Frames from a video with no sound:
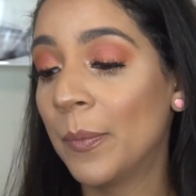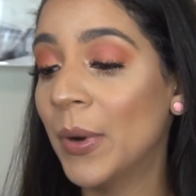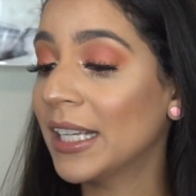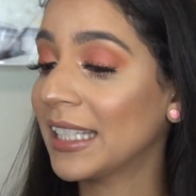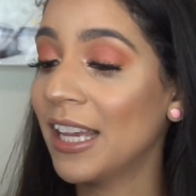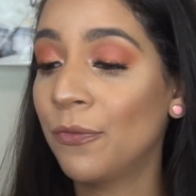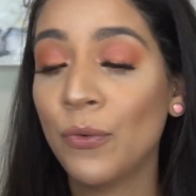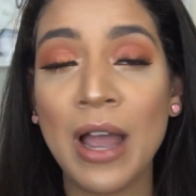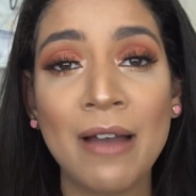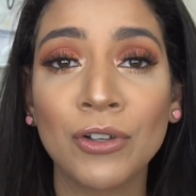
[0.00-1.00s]
But if
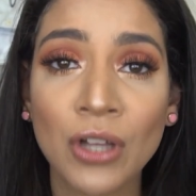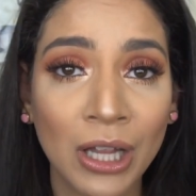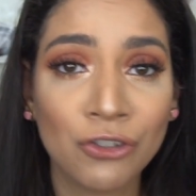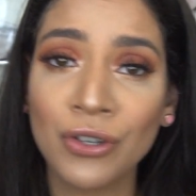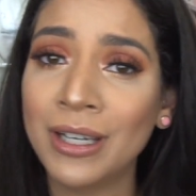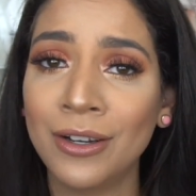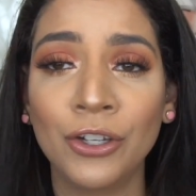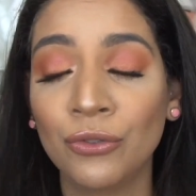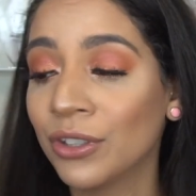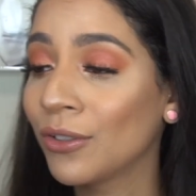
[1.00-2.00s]
you have a Dollar Tree near
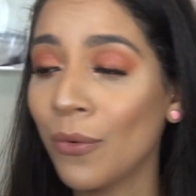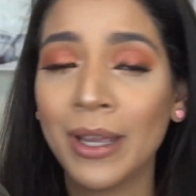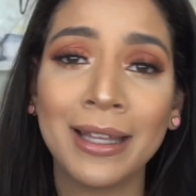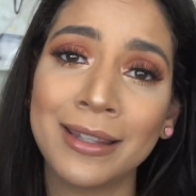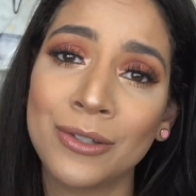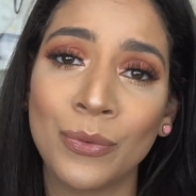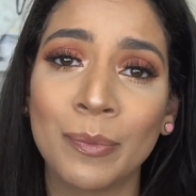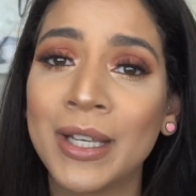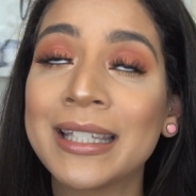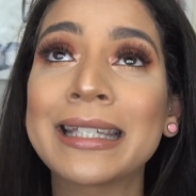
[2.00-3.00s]
you, just go and get this one
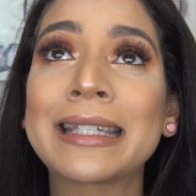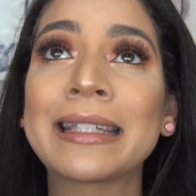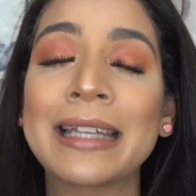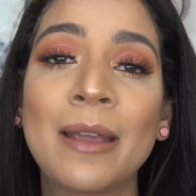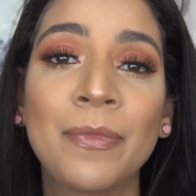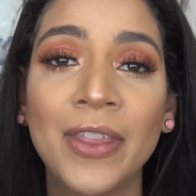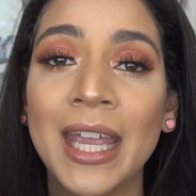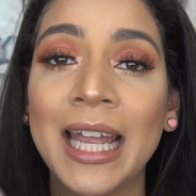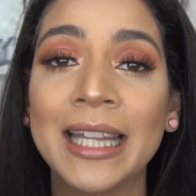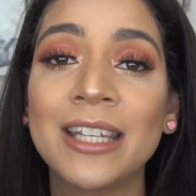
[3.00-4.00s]
because it's the same
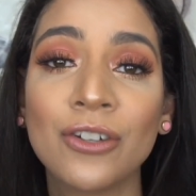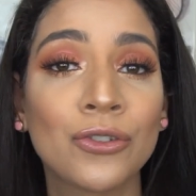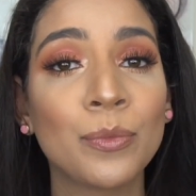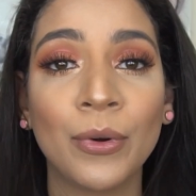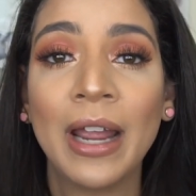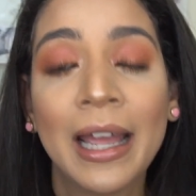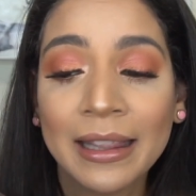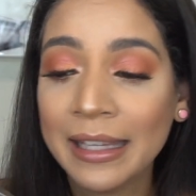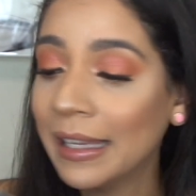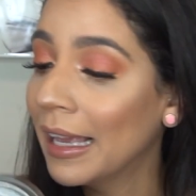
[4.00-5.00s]
thing. And these are super
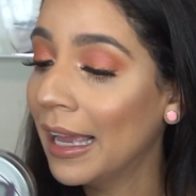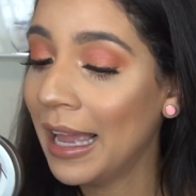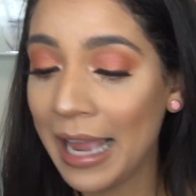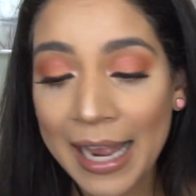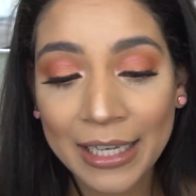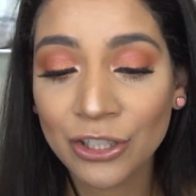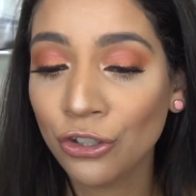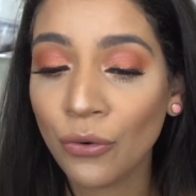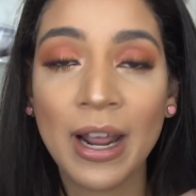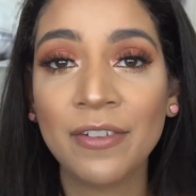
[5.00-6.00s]
handy. And
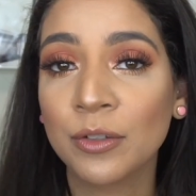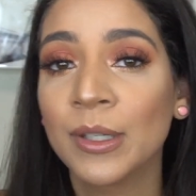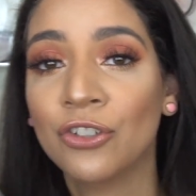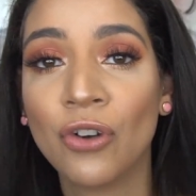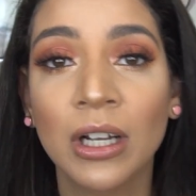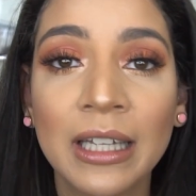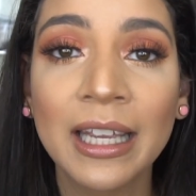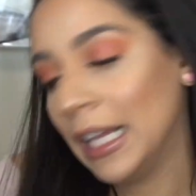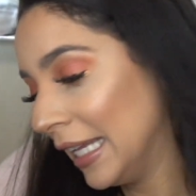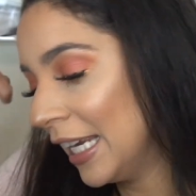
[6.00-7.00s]
you don't have to be
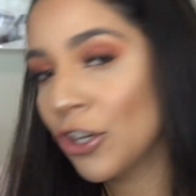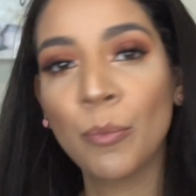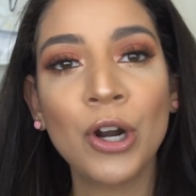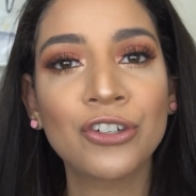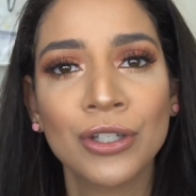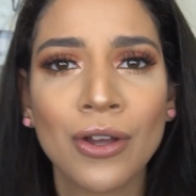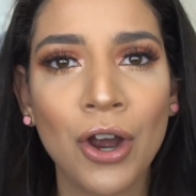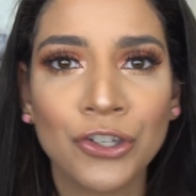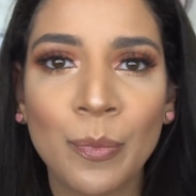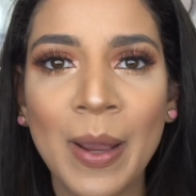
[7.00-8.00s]
struggling cleaning your brushes
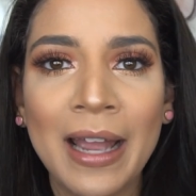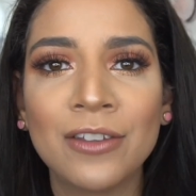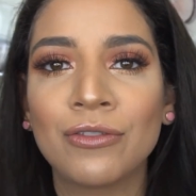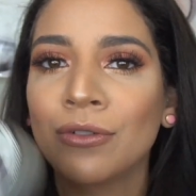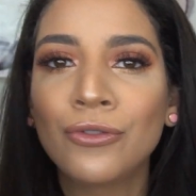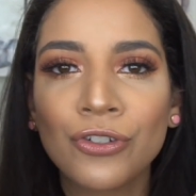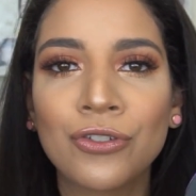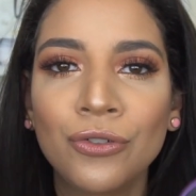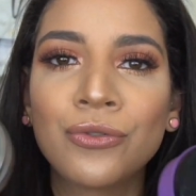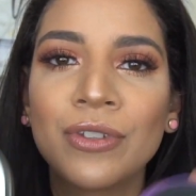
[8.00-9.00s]
on your pants. You
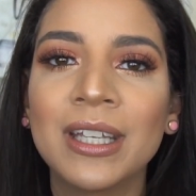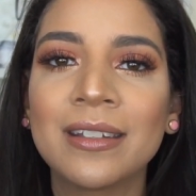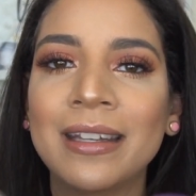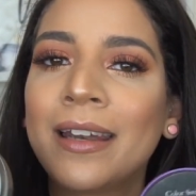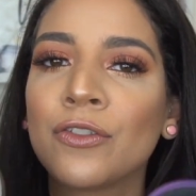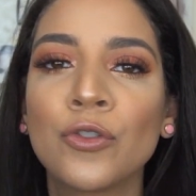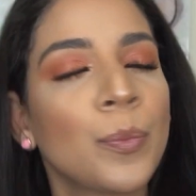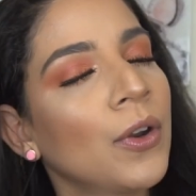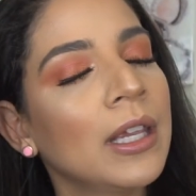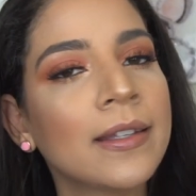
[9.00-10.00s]
just use this and it's
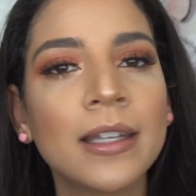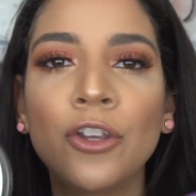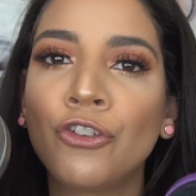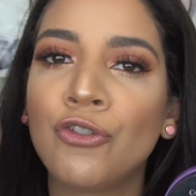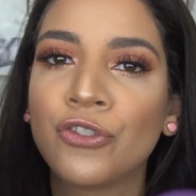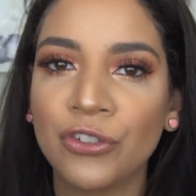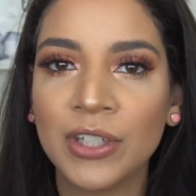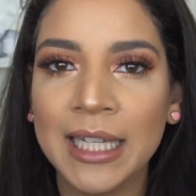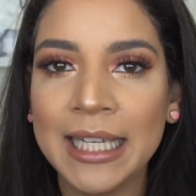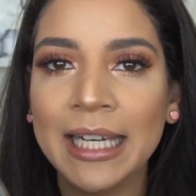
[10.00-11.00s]
super easy. You
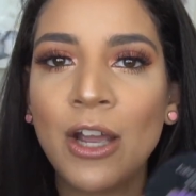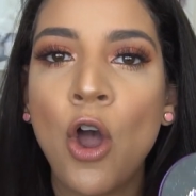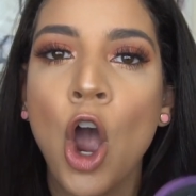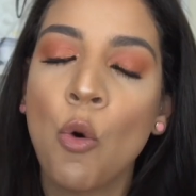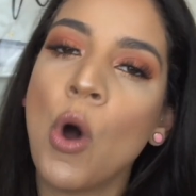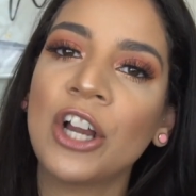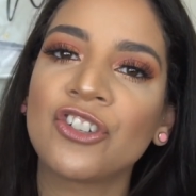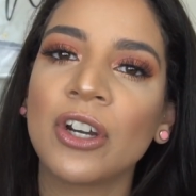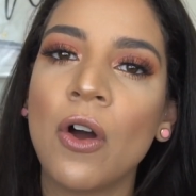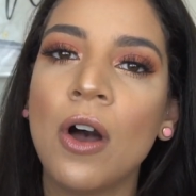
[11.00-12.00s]
just clean it,
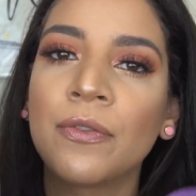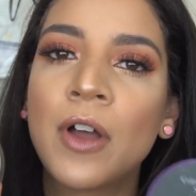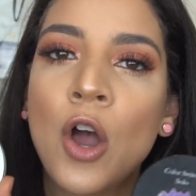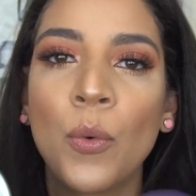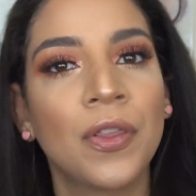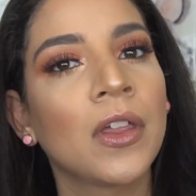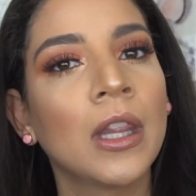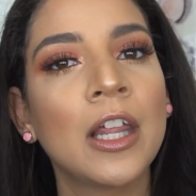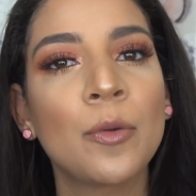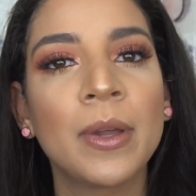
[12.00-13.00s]
wash it off with a
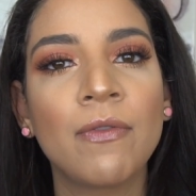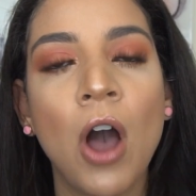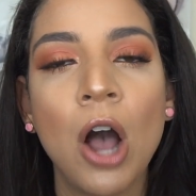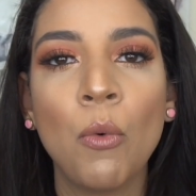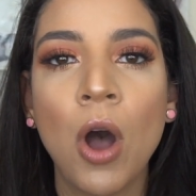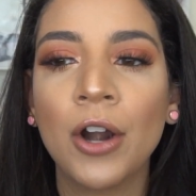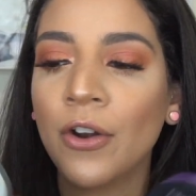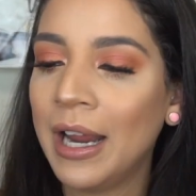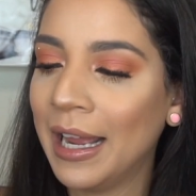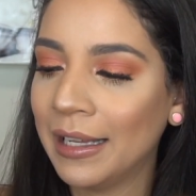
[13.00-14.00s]
little bit of hot
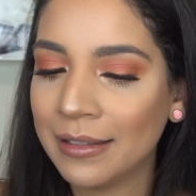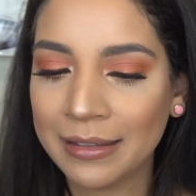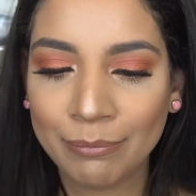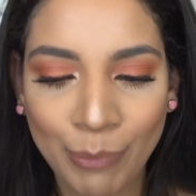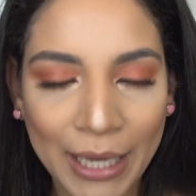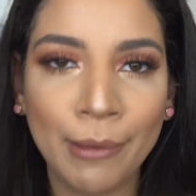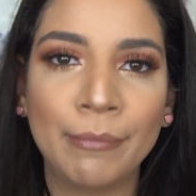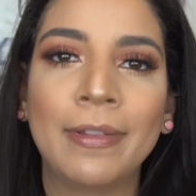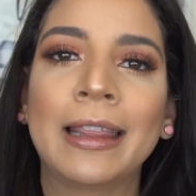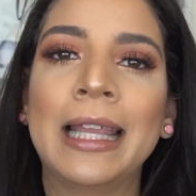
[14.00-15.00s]
water, and
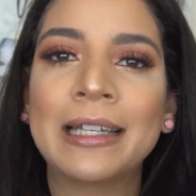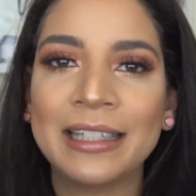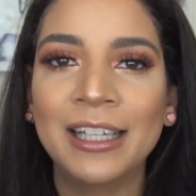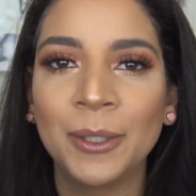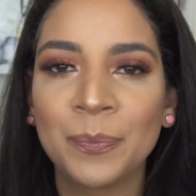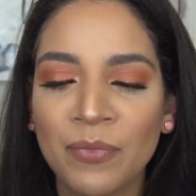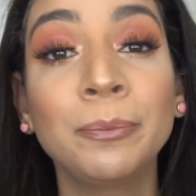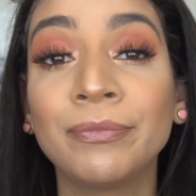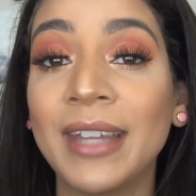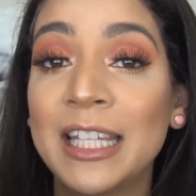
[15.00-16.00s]
bam. That's it. So
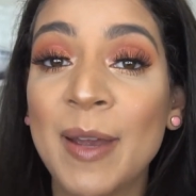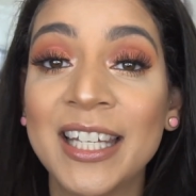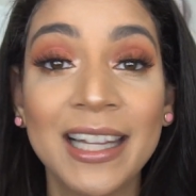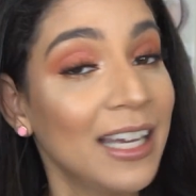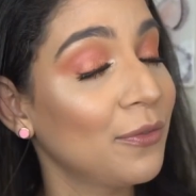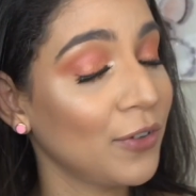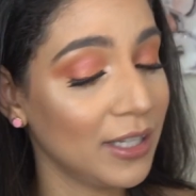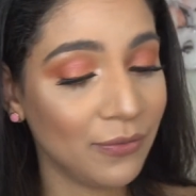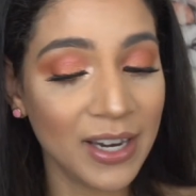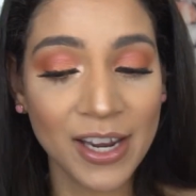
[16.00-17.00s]
that's basically it for
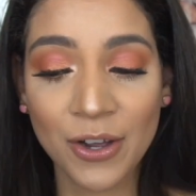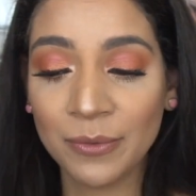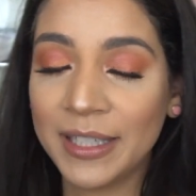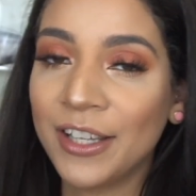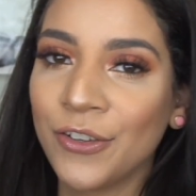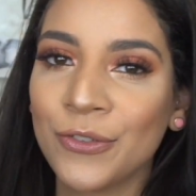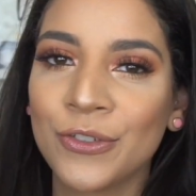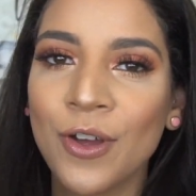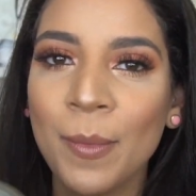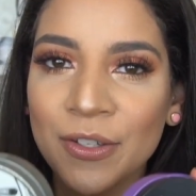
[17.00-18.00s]
this video. Thank you
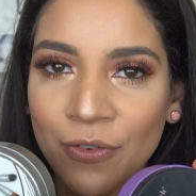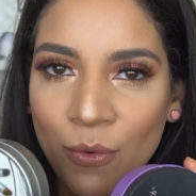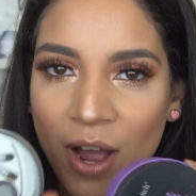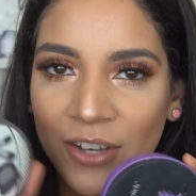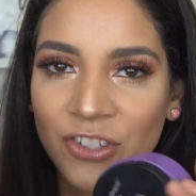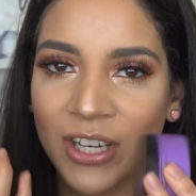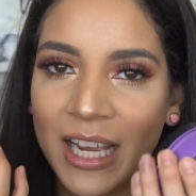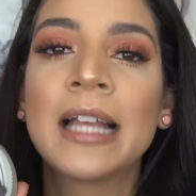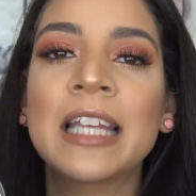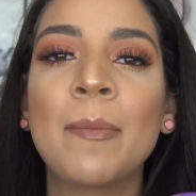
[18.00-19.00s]
so much for
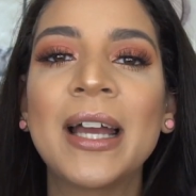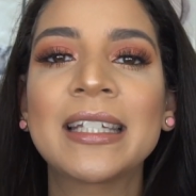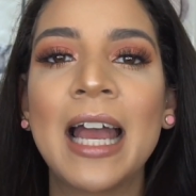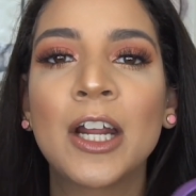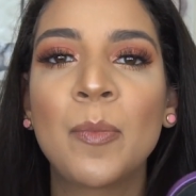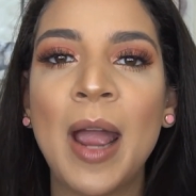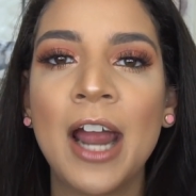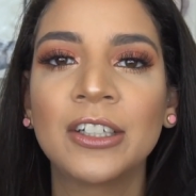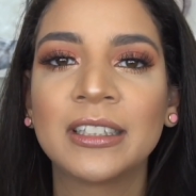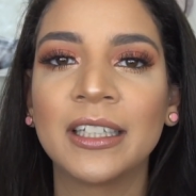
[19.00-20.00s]
watching. Side-by-side
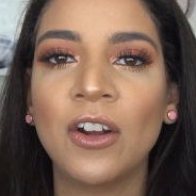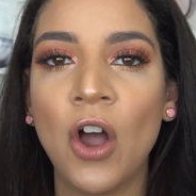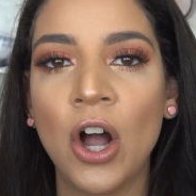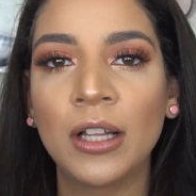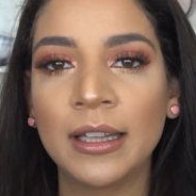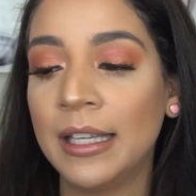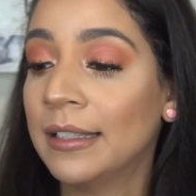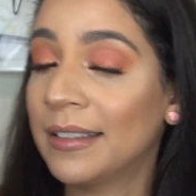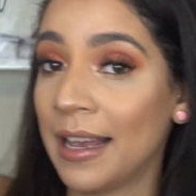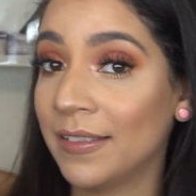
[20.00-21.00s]
comparison on the
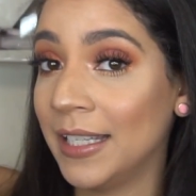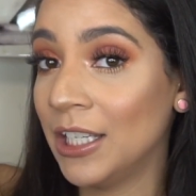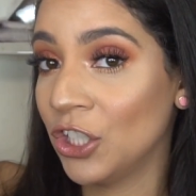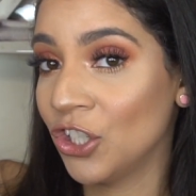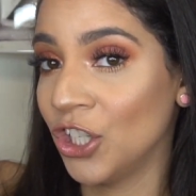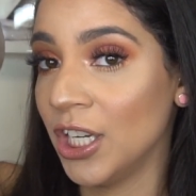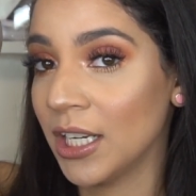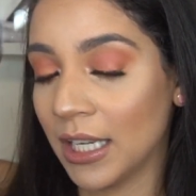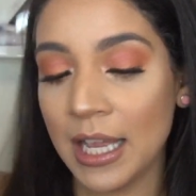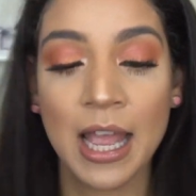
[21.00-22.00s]
Sassy
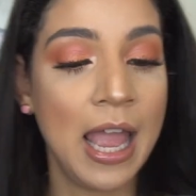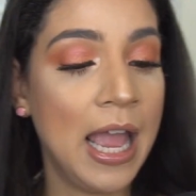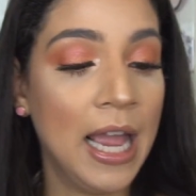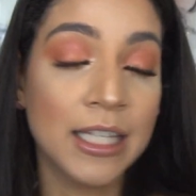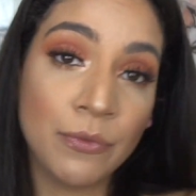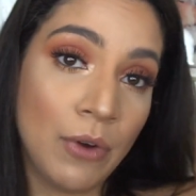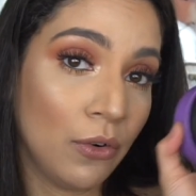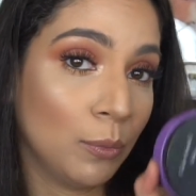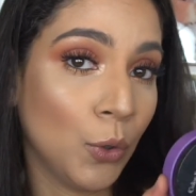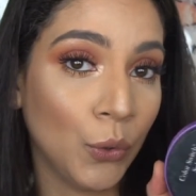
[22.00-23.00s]
Chic and
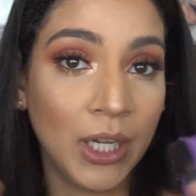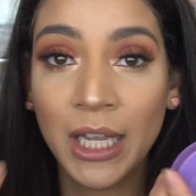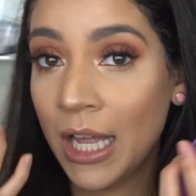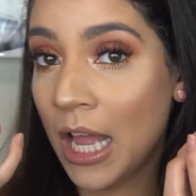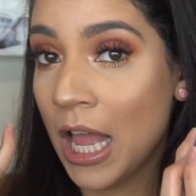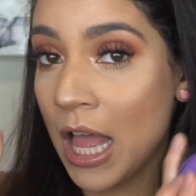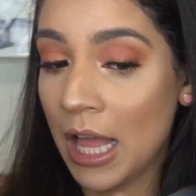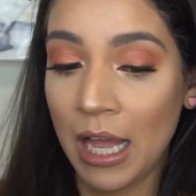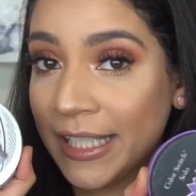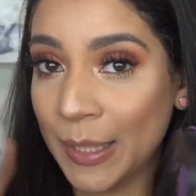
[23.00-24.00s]
Vera Mona
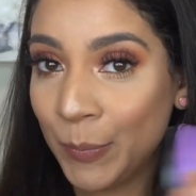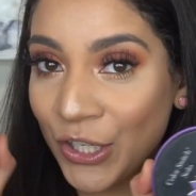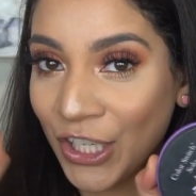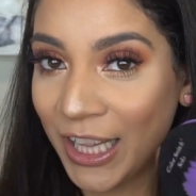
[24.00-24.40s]
Instant brush